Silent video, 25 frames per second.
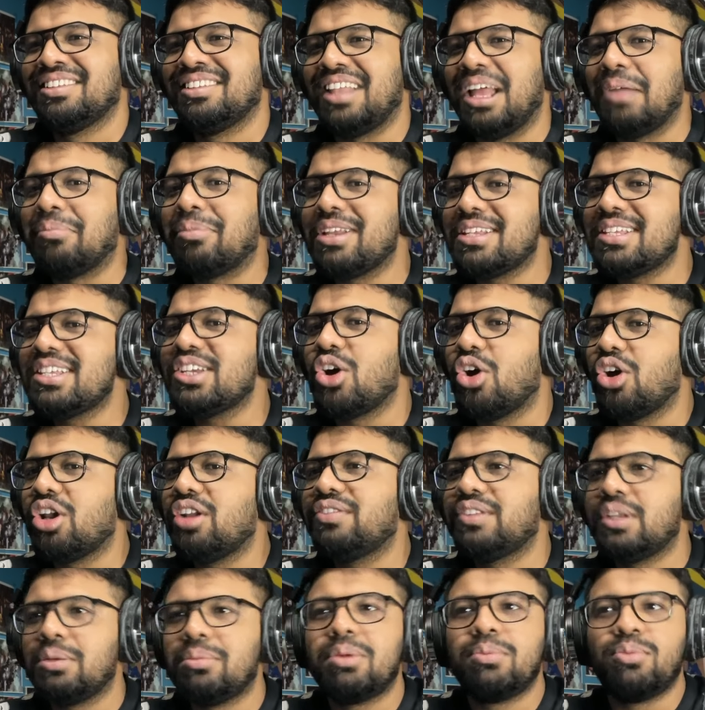I'm guessing all
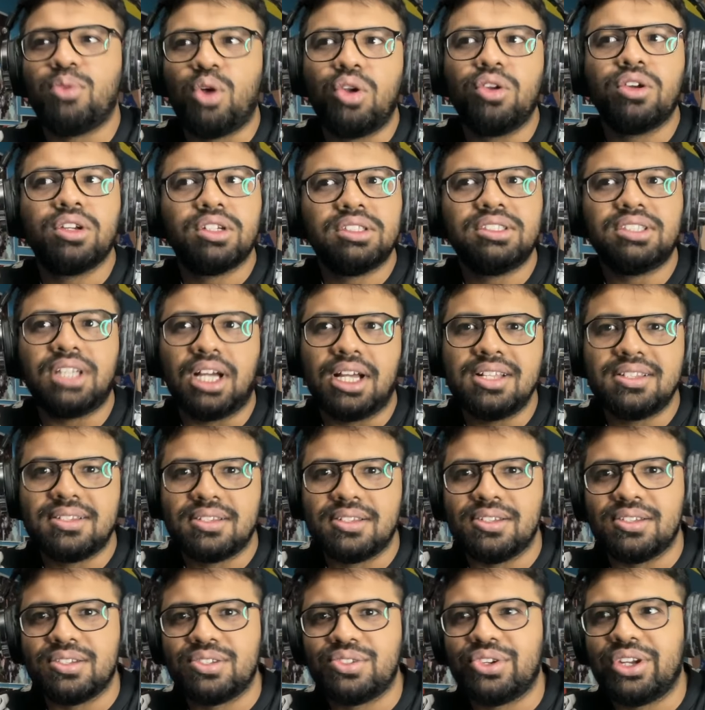of them are Moroccan
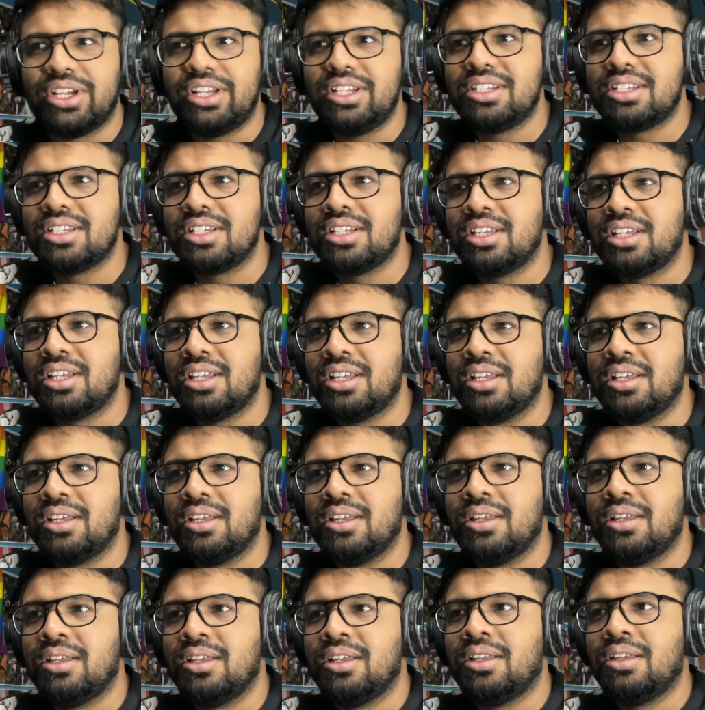dancers, right?
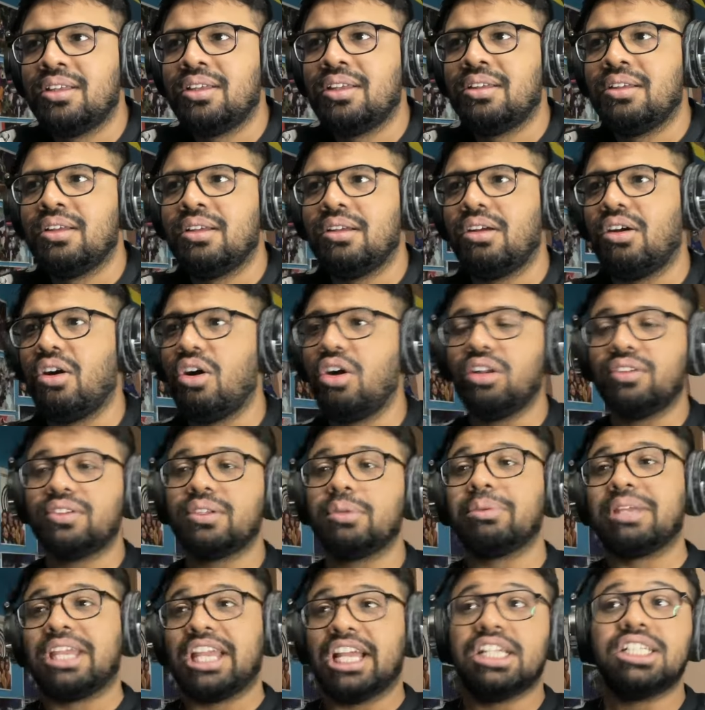All of
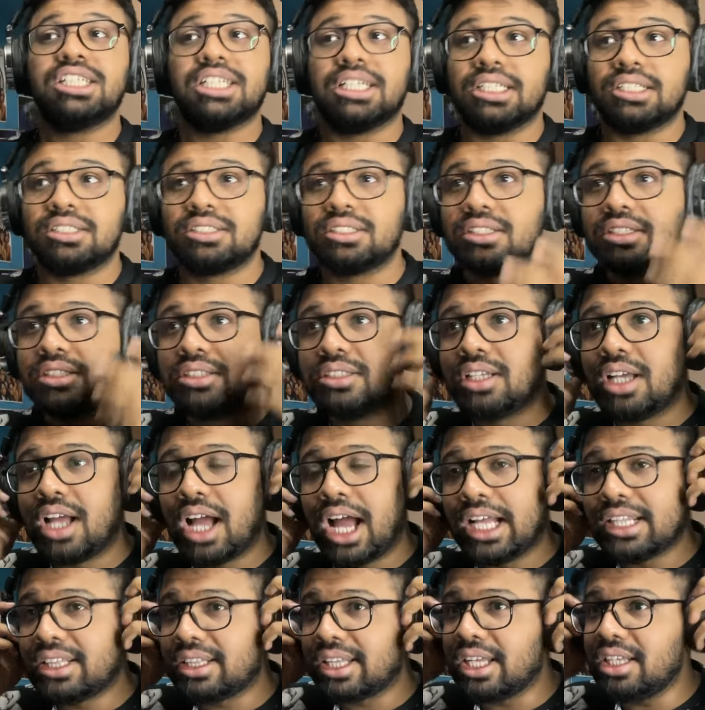them killed it.
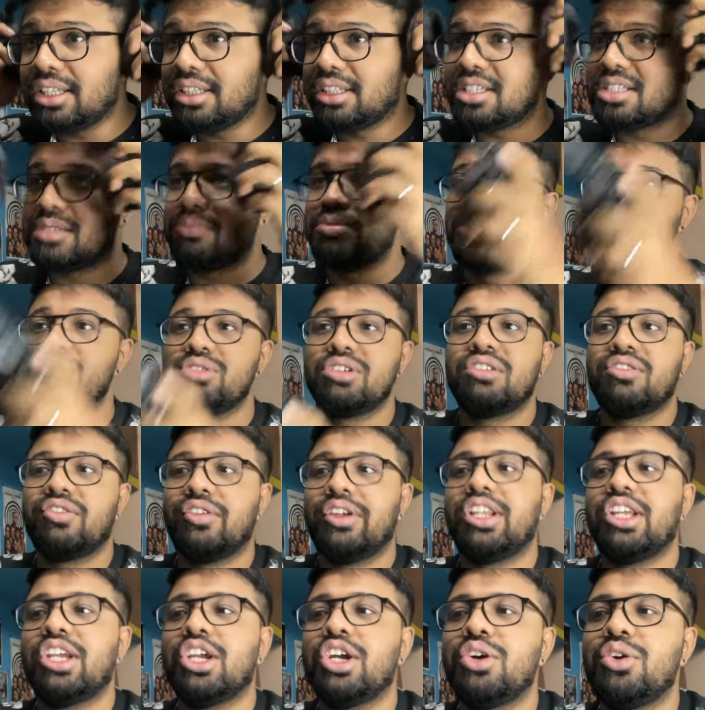I think this music
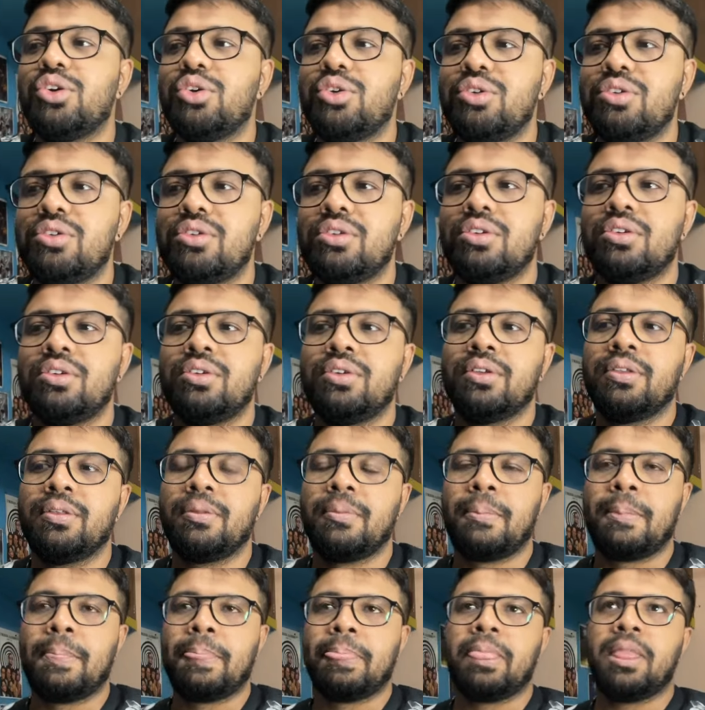video
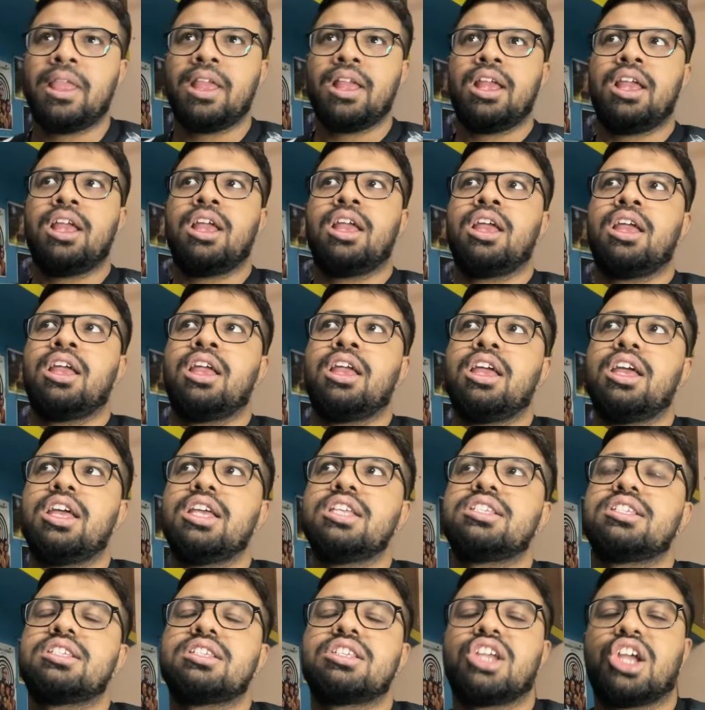
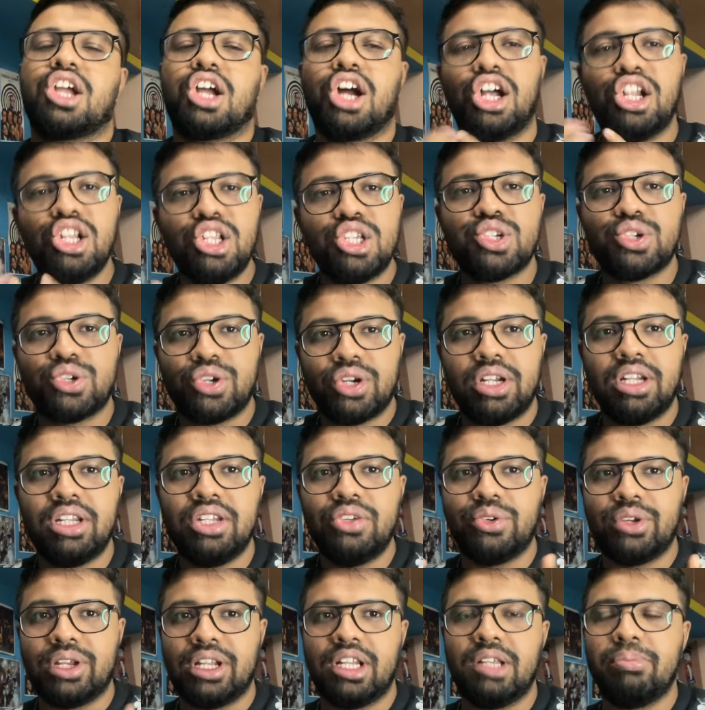is culturally
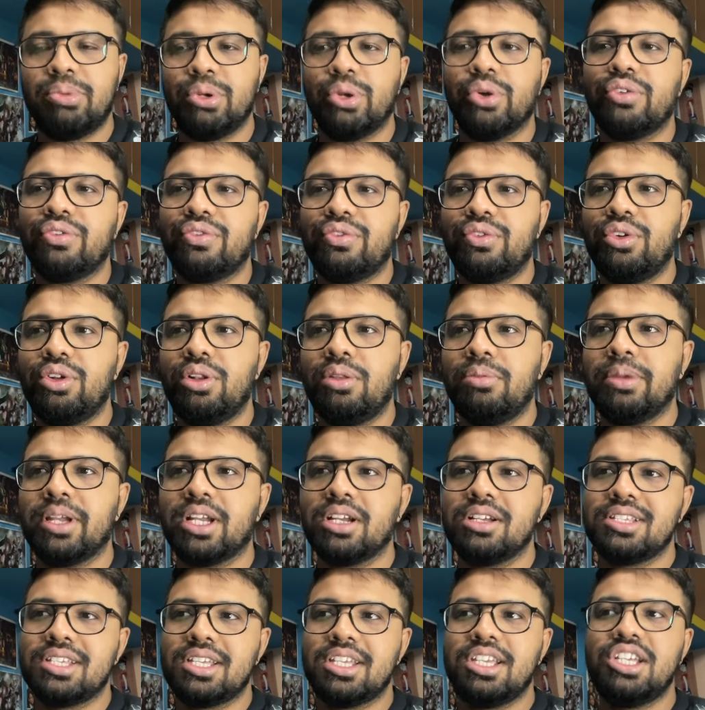really beautiful
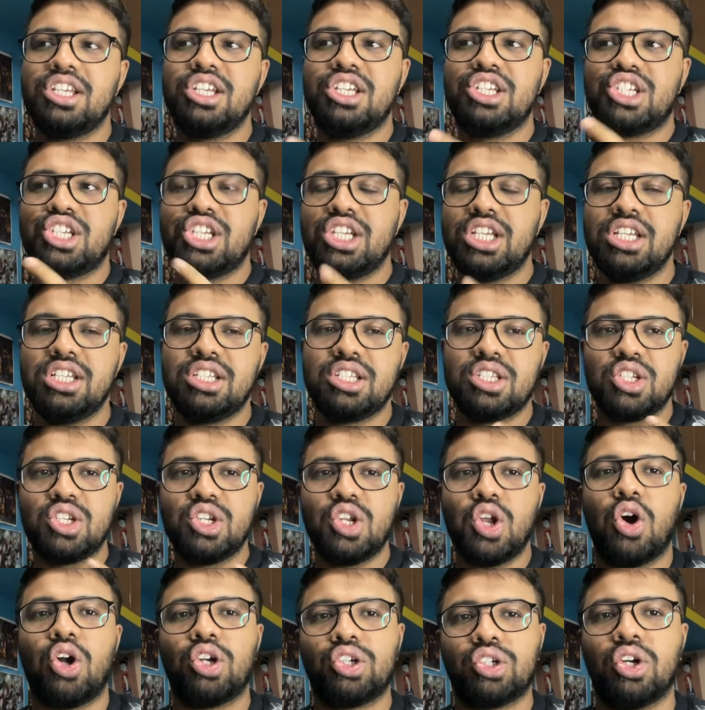because she's
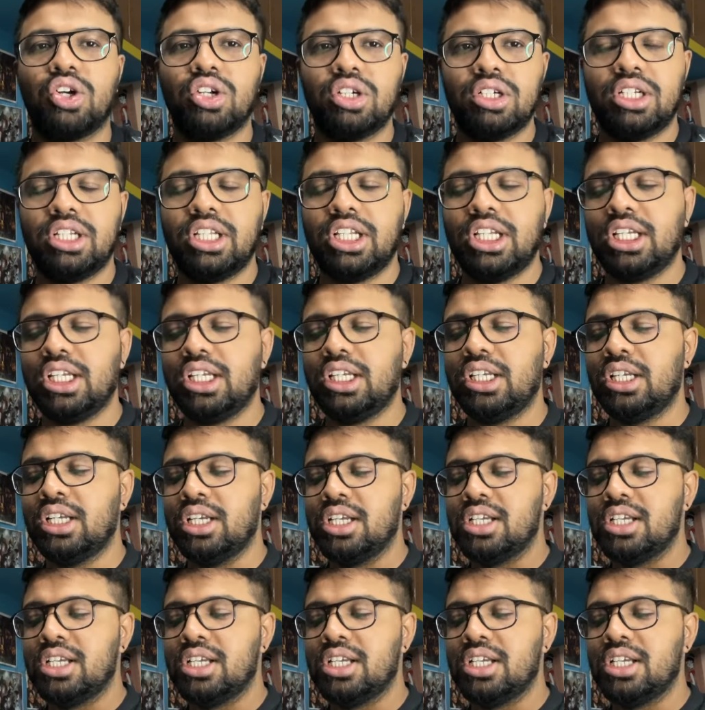not only